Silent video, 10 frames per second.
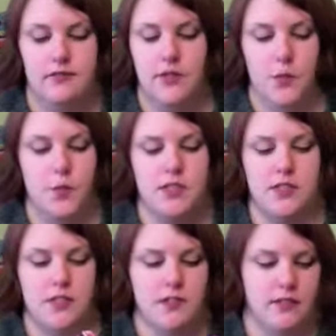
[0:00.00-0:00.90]

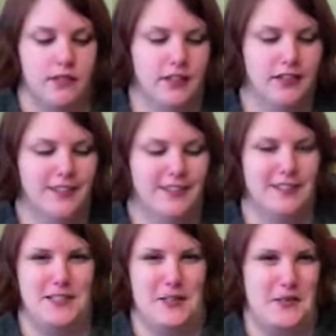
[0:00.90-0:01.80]
twisted
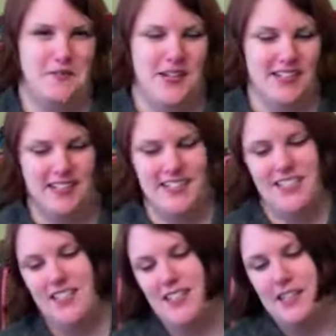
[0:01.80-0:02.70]
too much.
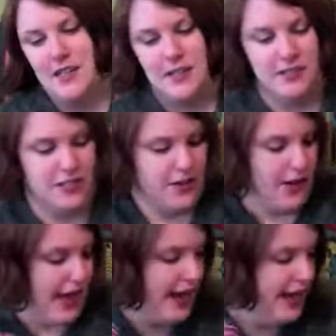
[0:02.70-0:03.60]
So
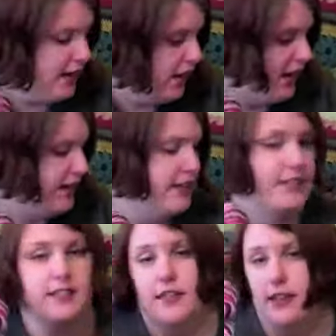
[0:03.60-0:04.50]
I got
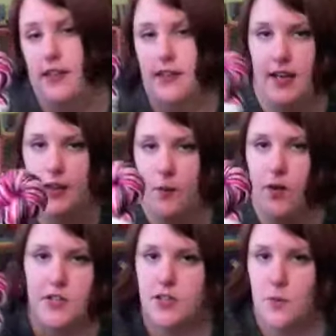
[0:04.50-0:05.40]
it in a
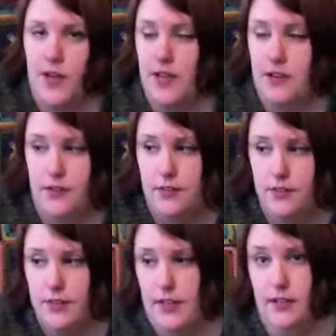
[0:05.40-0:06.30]
worsted weight
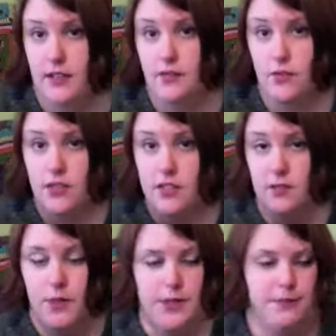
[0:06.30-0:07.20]
because I love worsted
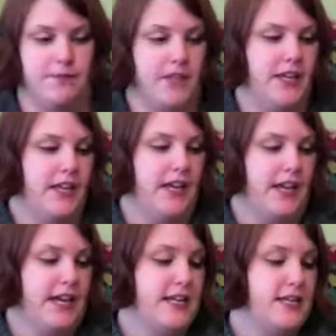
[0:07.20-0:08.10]
weight.
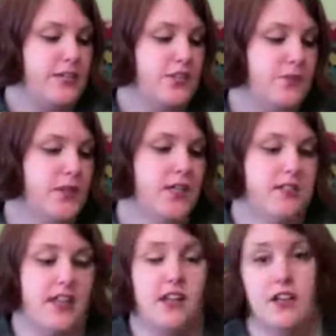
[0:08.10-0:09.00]
And just
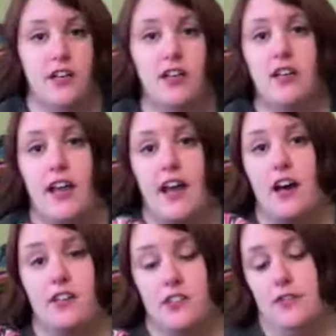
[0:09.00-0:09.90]
because I could, I
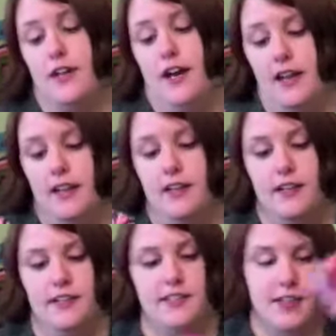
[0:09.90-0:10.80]
also got it
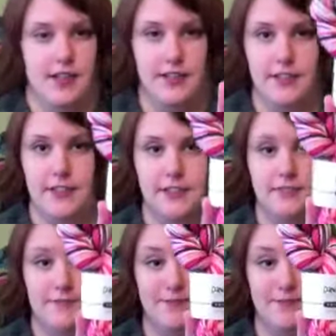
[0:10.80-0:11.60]
in a sock yarn.